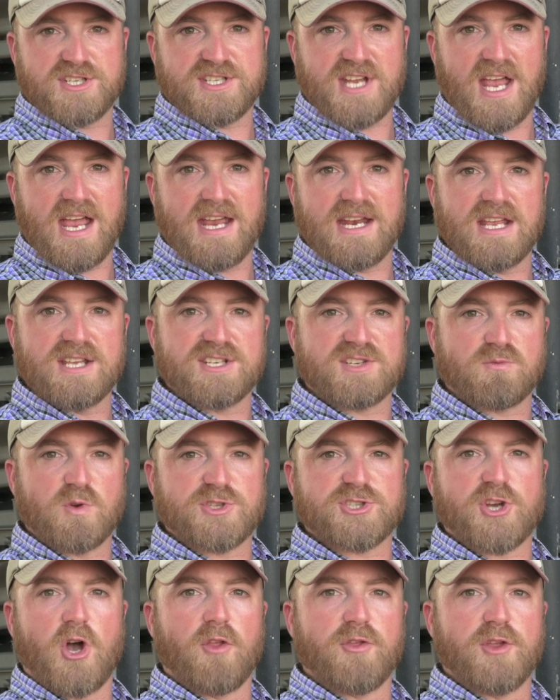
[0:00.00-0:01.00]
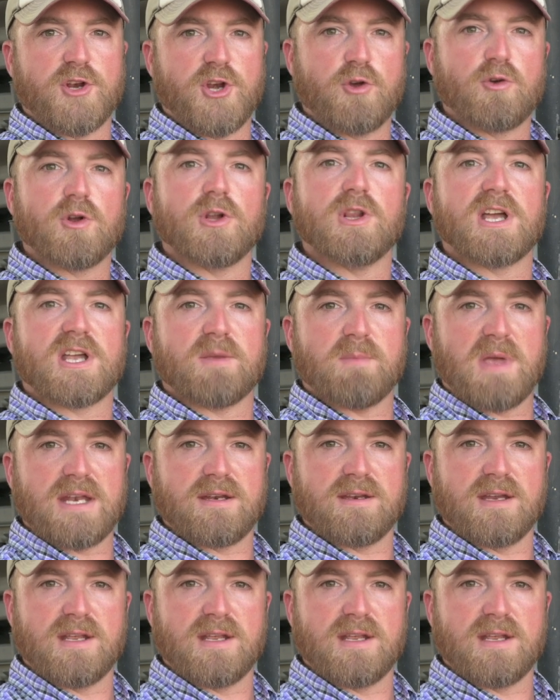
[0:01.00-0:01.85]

site is what's called the nuchal ligament.